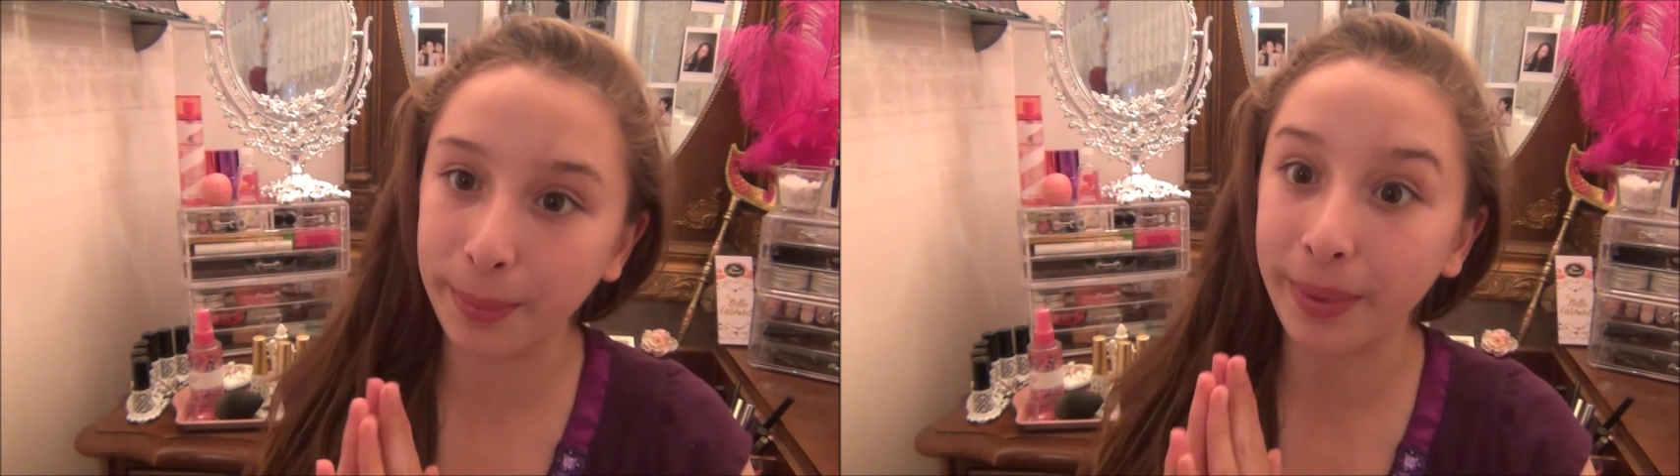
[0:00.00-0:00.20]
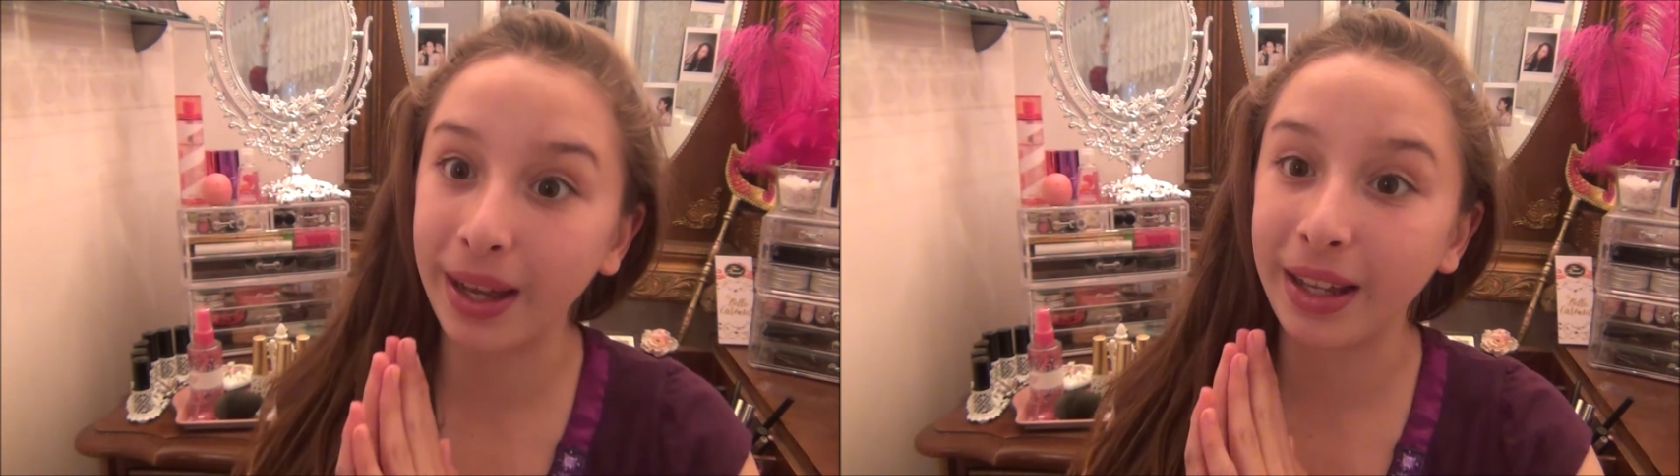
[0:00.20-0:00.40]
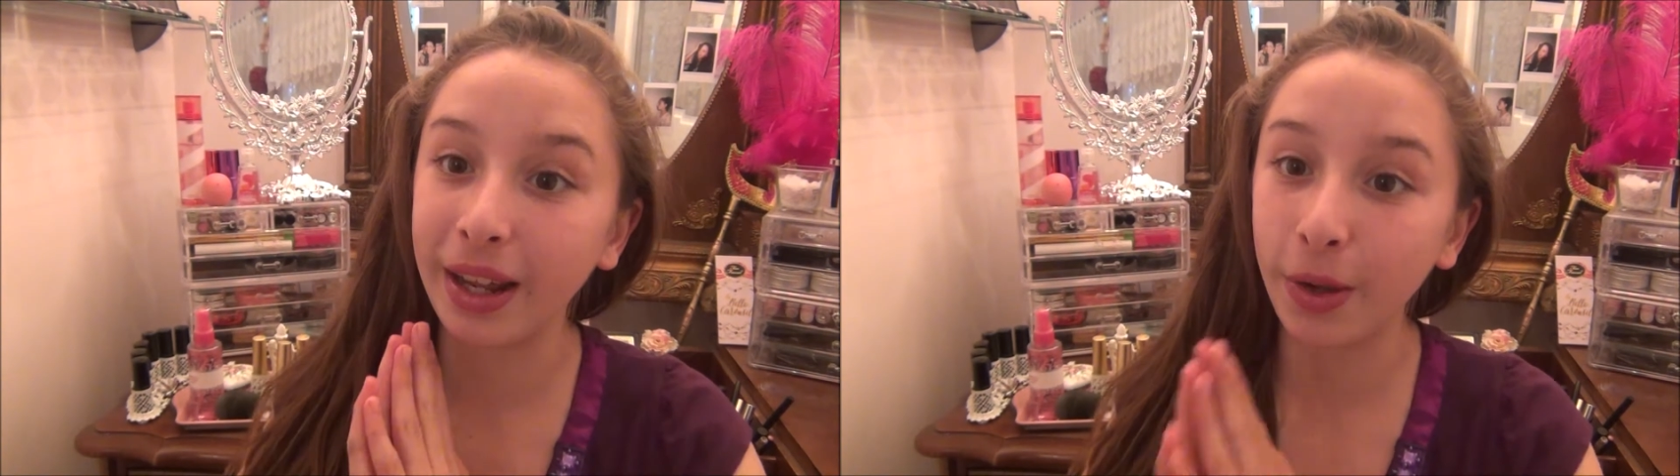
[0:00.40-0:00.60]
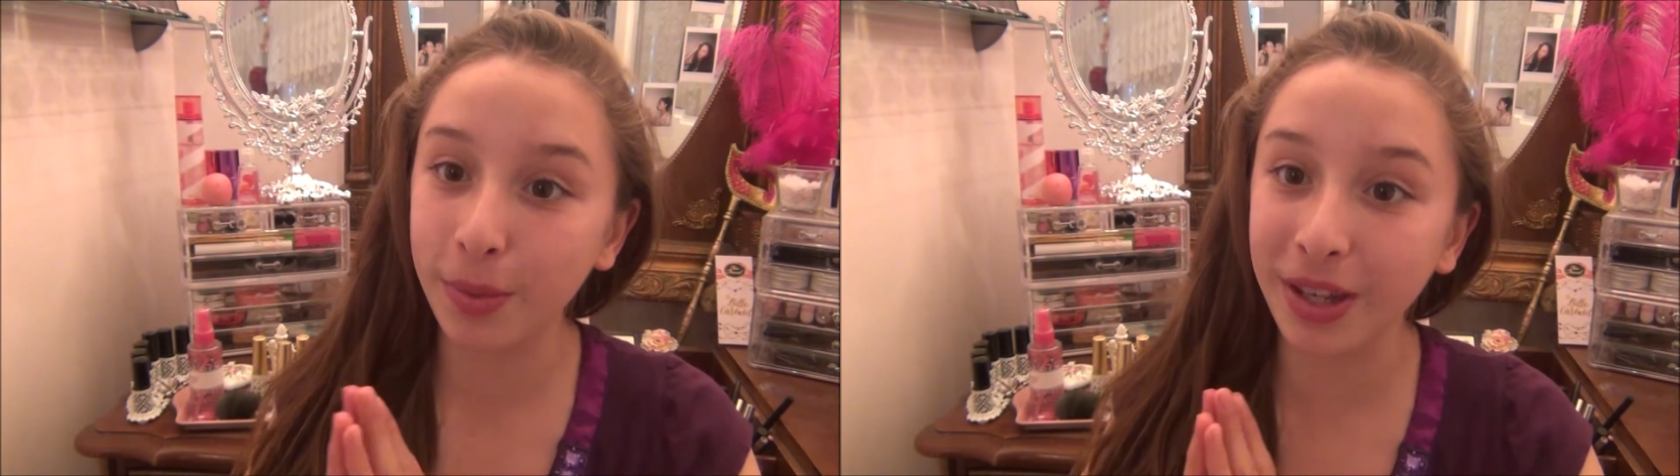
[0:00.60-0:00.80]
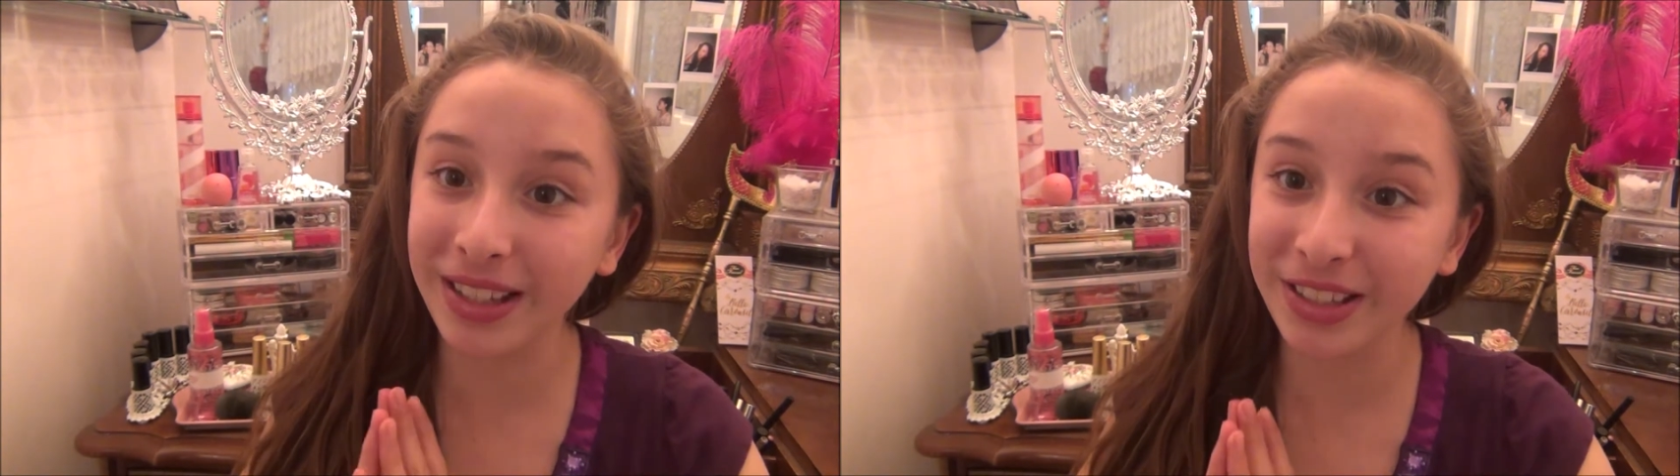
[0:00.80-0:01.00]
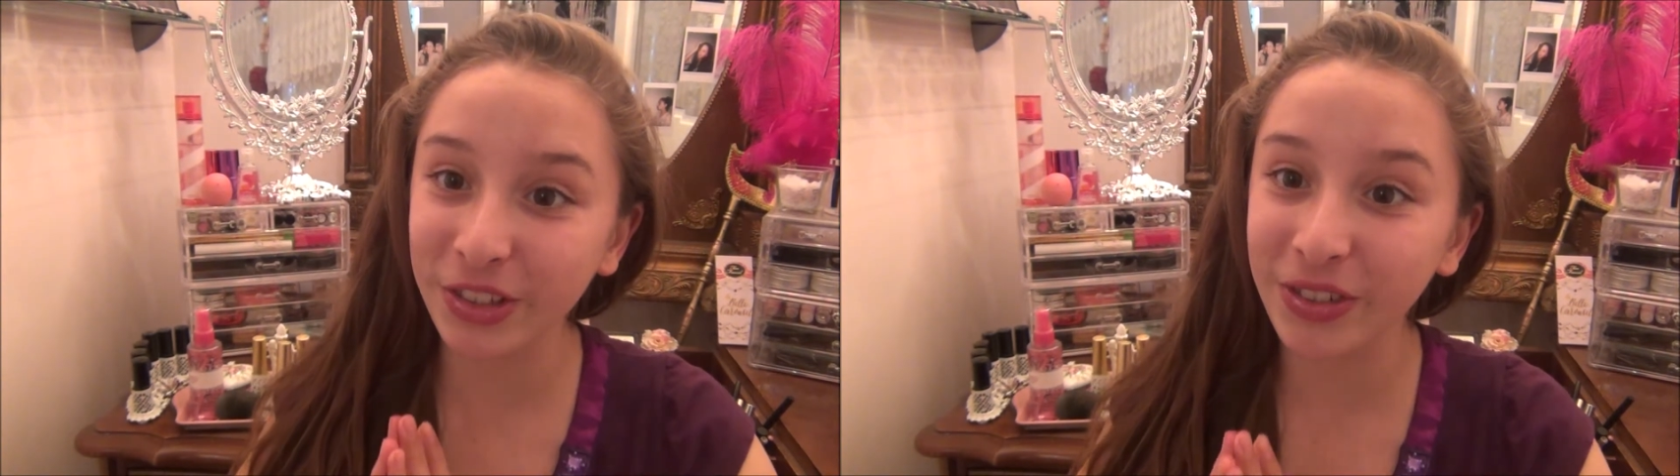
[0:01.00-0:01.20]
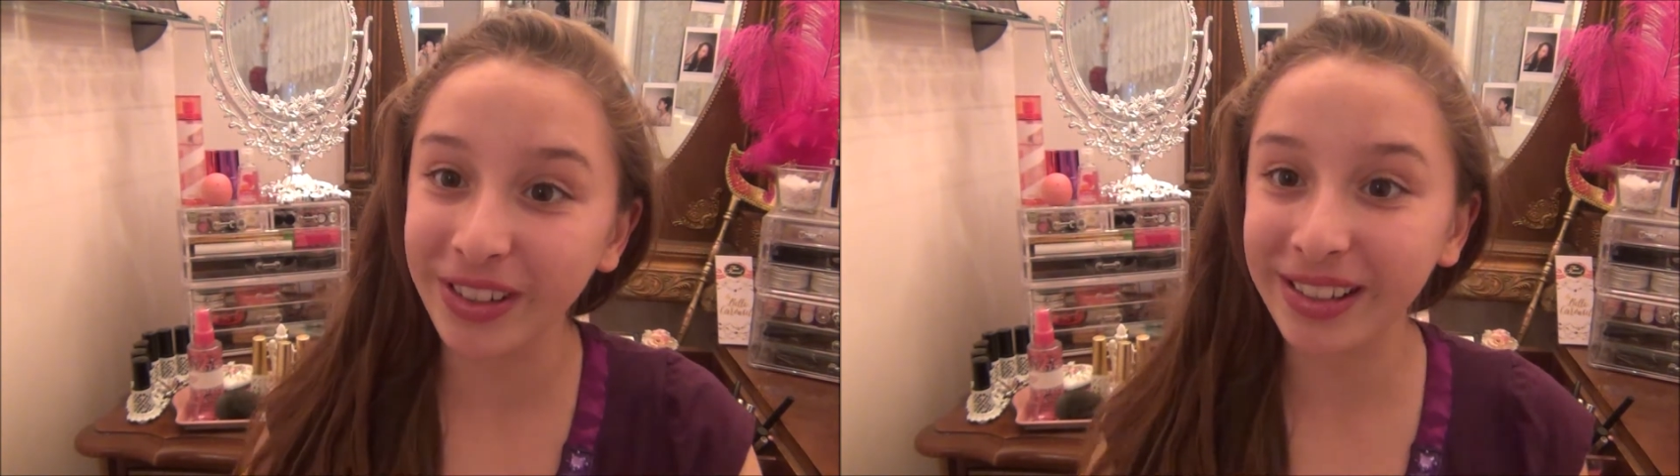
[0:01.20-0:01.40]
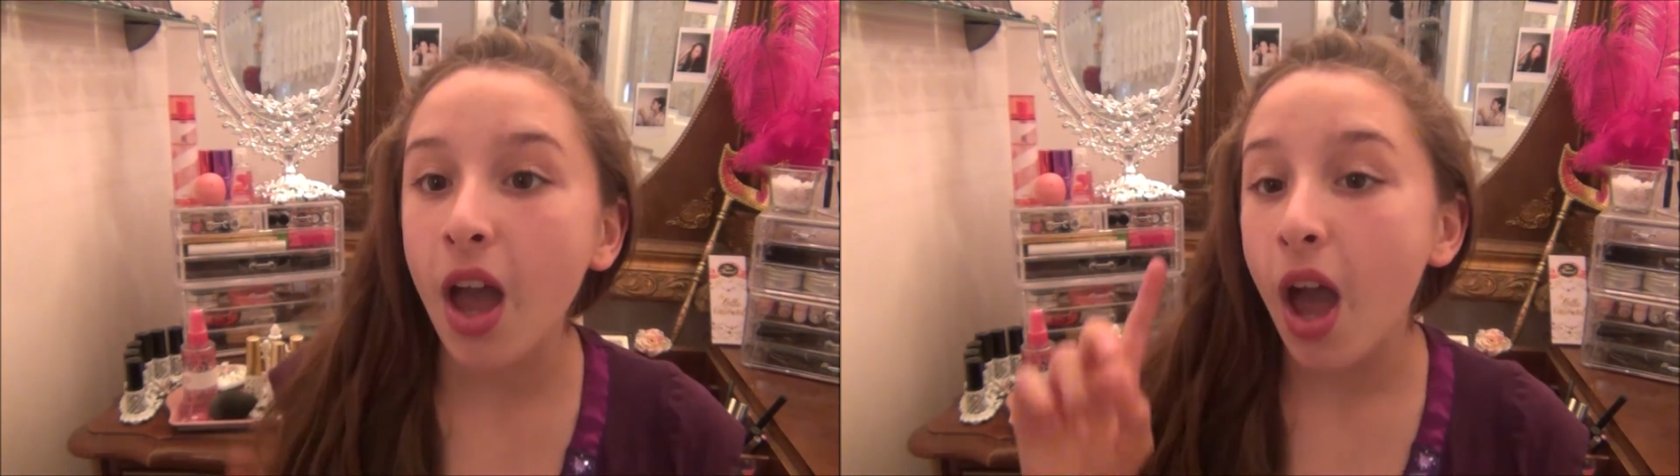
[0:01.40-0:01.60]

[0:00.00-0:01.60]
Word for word: but I hope you guys enjoy.